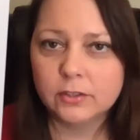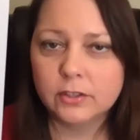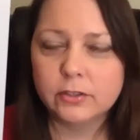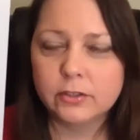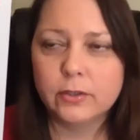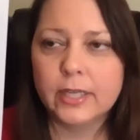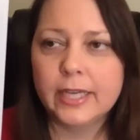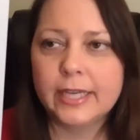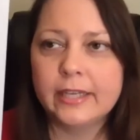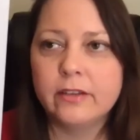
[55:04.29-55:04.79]
So,
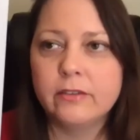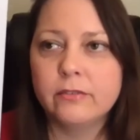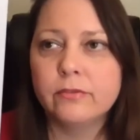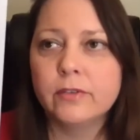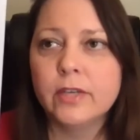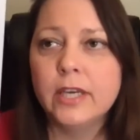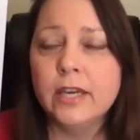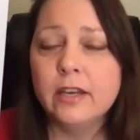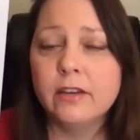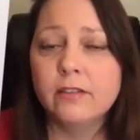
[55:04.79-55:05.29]
like if
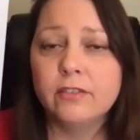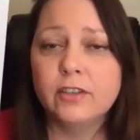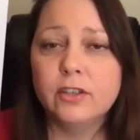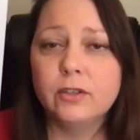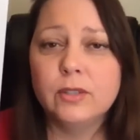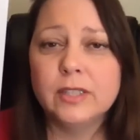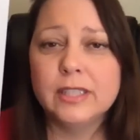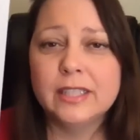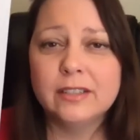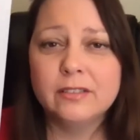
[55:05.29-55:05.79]
you
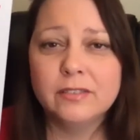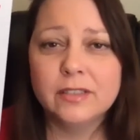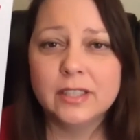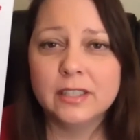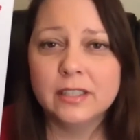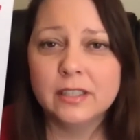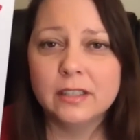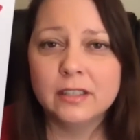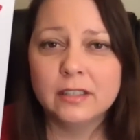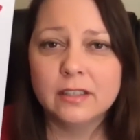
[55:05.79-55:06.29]
live in
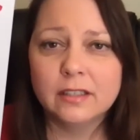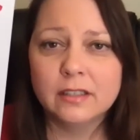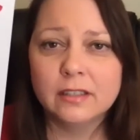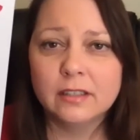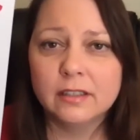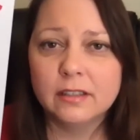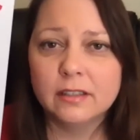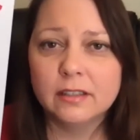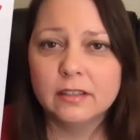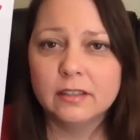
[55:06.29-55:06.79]
a
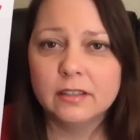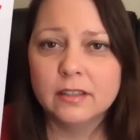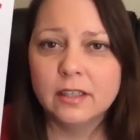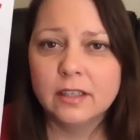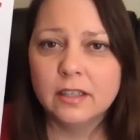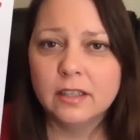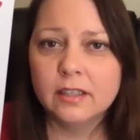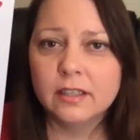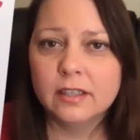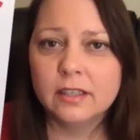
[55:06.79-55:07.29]

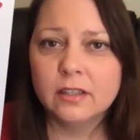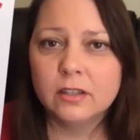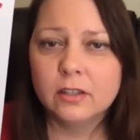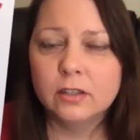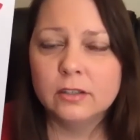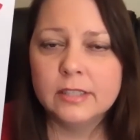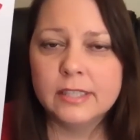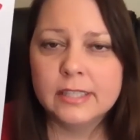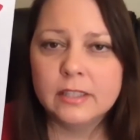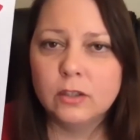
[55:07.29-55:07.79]

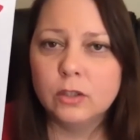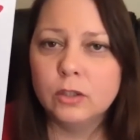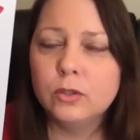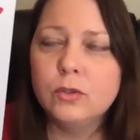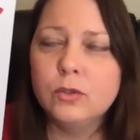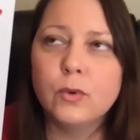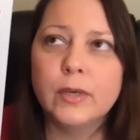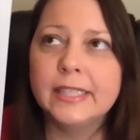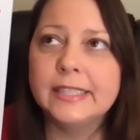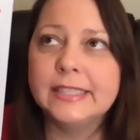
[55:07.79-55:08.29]

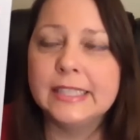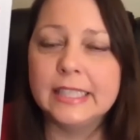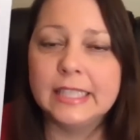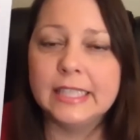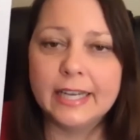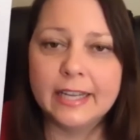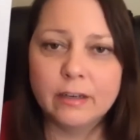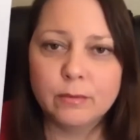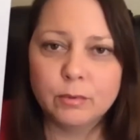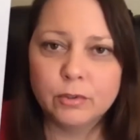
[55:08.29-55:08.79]
noisy
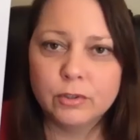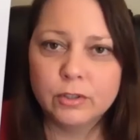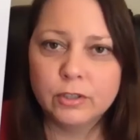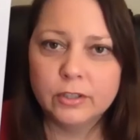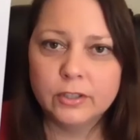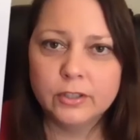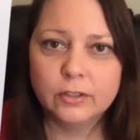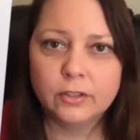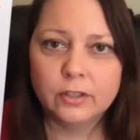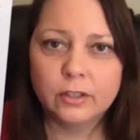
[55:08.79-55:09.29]

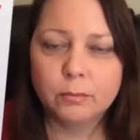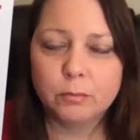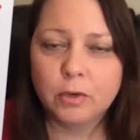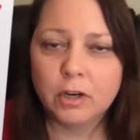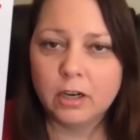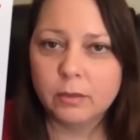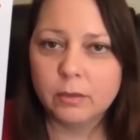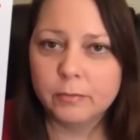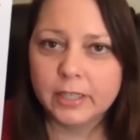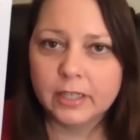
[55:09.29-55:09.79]
neighborhood or
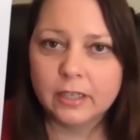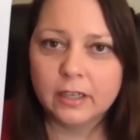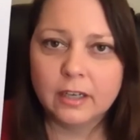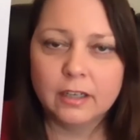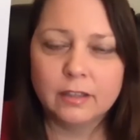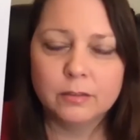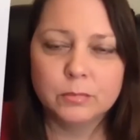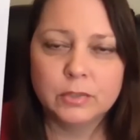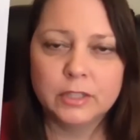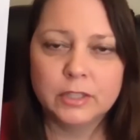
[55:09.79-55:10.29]
apartment
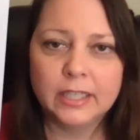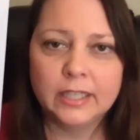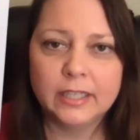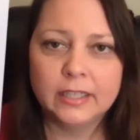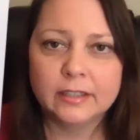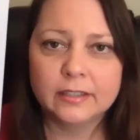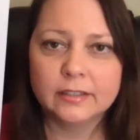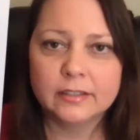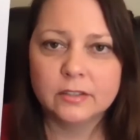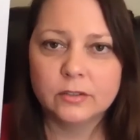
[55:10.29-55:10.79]

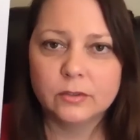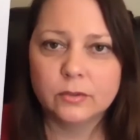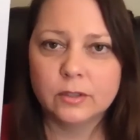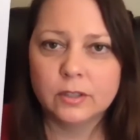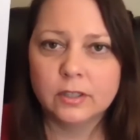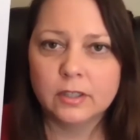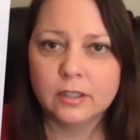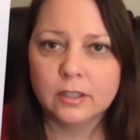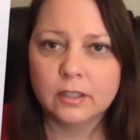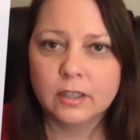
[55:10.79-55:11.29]
complex
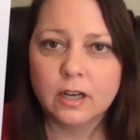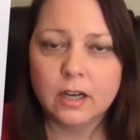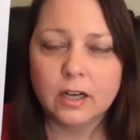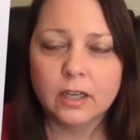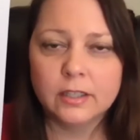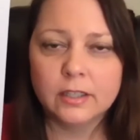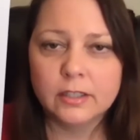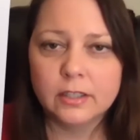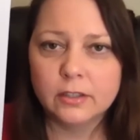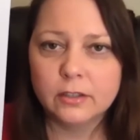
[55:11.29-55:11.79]
or
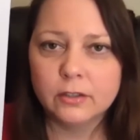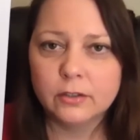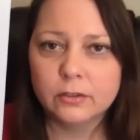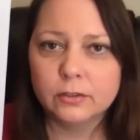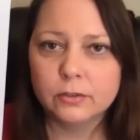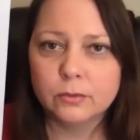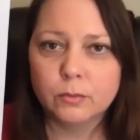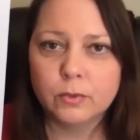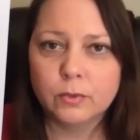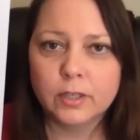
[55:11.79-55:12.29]
condos
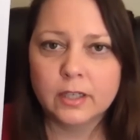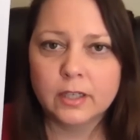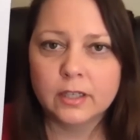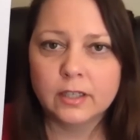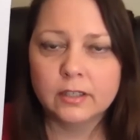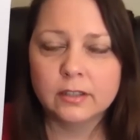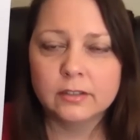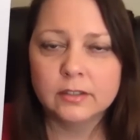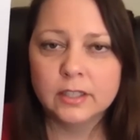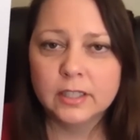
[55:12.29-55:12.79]

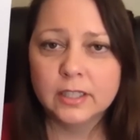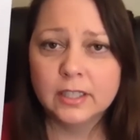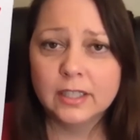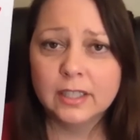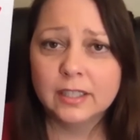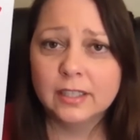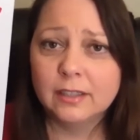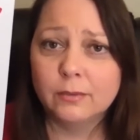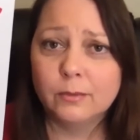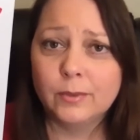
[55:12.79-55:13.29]
where,
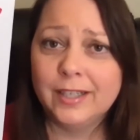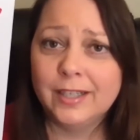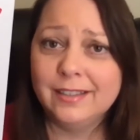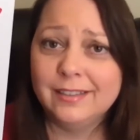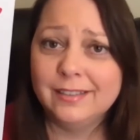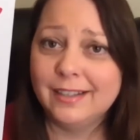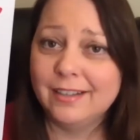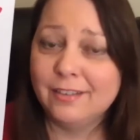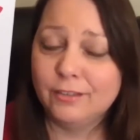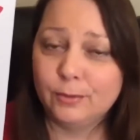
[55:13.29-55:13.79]

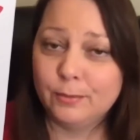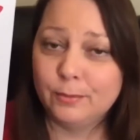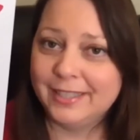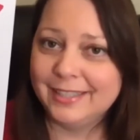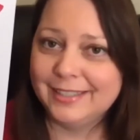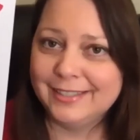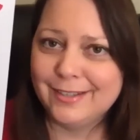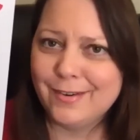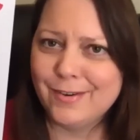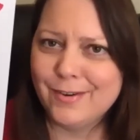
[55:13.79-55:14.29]
well,
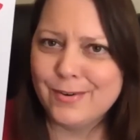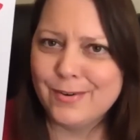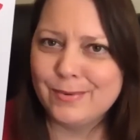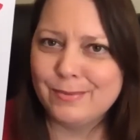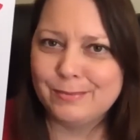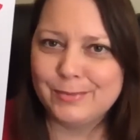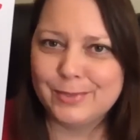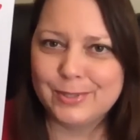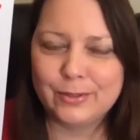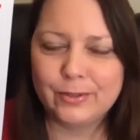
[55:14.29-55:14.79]
everybody's
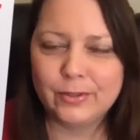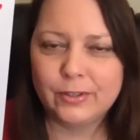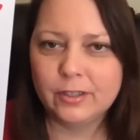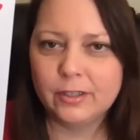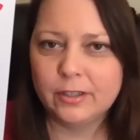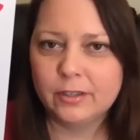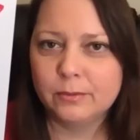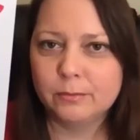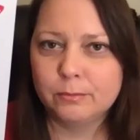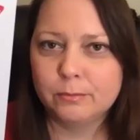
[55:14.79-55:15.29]
home, so
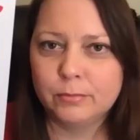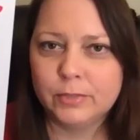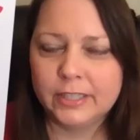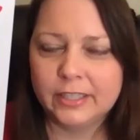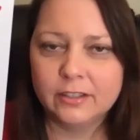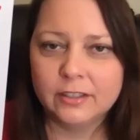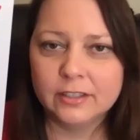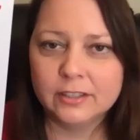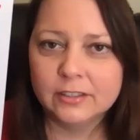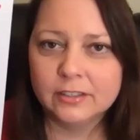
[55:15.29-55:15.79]
they're
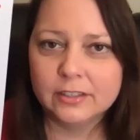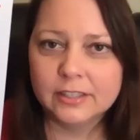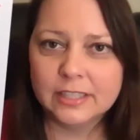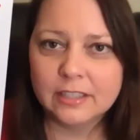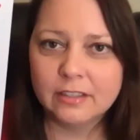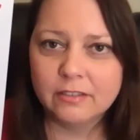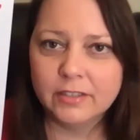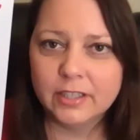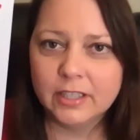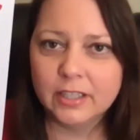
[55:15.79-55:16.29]
blaring their
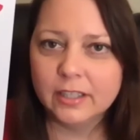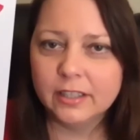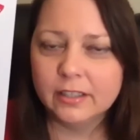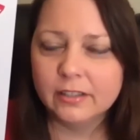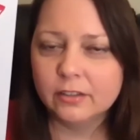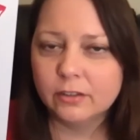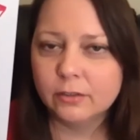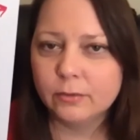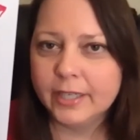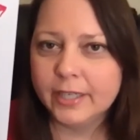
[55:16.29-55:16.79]
TV and
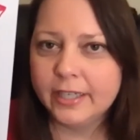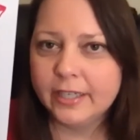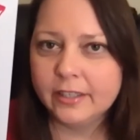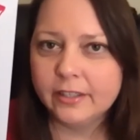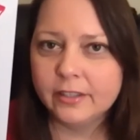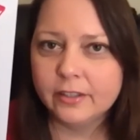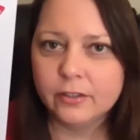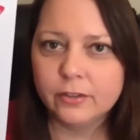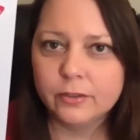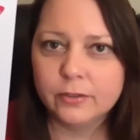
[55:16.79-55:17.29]
their
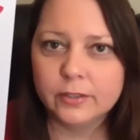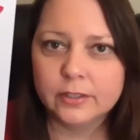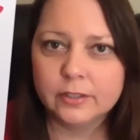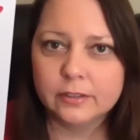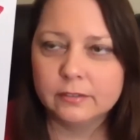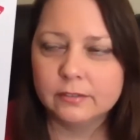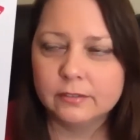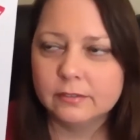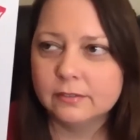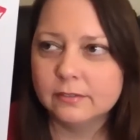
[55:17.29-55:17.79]
radio
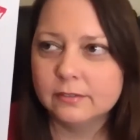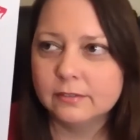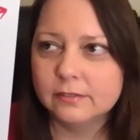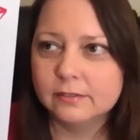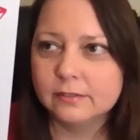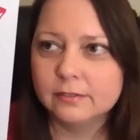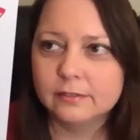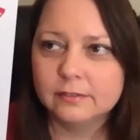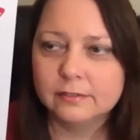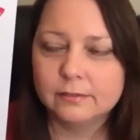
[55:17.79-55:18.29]
and
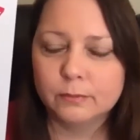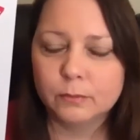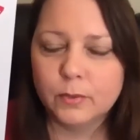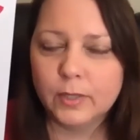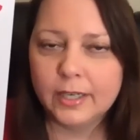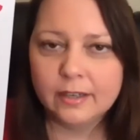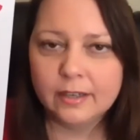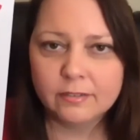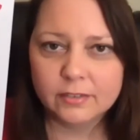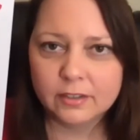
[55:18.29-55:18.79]

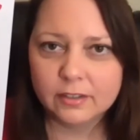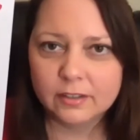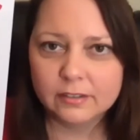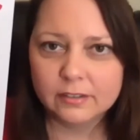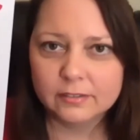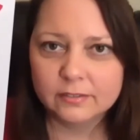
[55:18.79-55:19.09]
whatever,